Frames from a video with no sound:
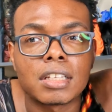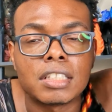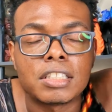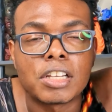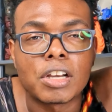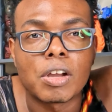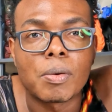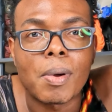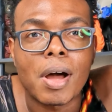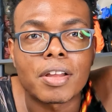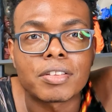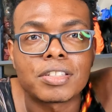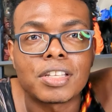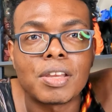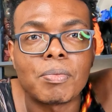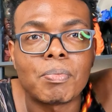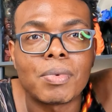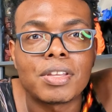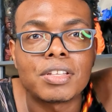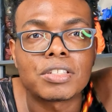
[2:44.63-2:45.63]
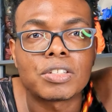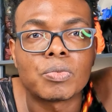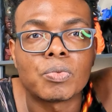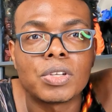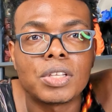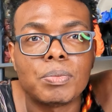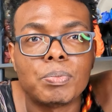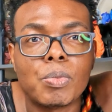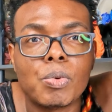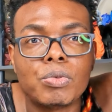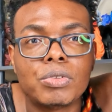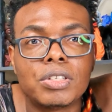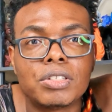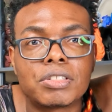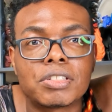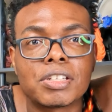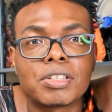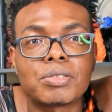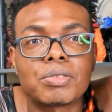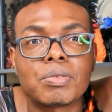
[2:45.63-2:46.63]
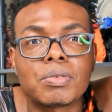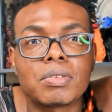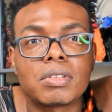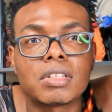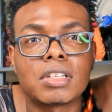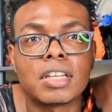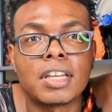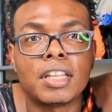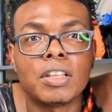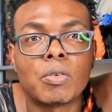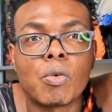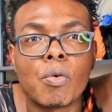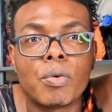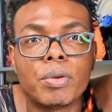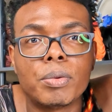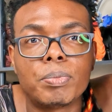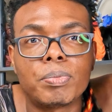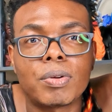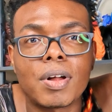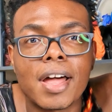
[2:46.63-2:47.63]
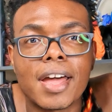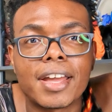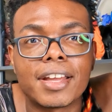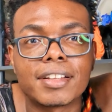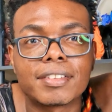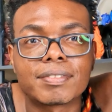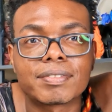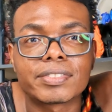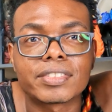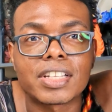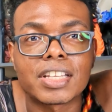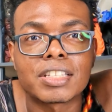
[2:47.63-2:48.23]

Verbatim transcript: It took about 10 minutes to reboot the system to get the movie playing